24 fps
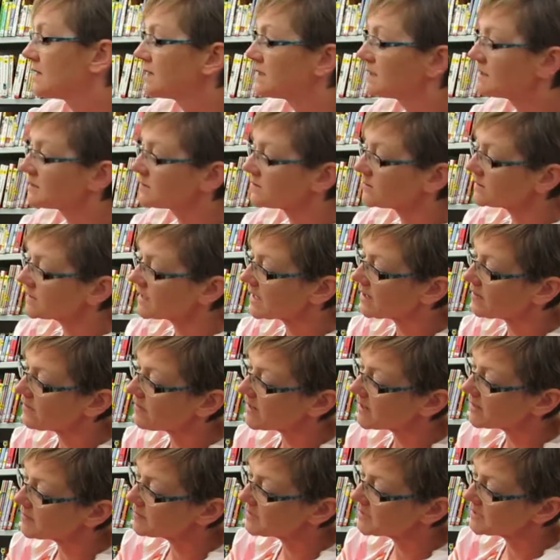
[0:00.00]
So now up